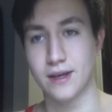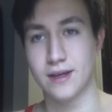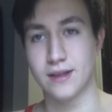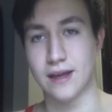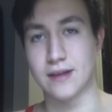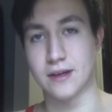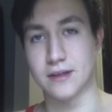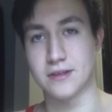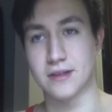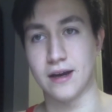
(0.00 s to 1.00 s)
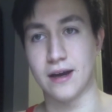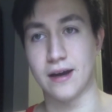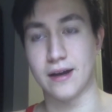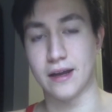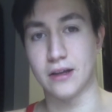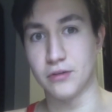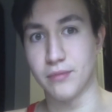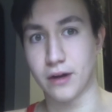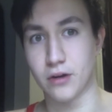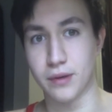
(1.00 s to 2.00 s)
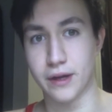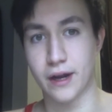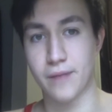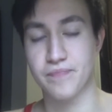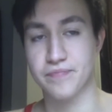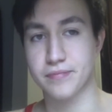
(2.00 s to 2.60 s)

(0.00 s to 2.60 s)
that does include microplating,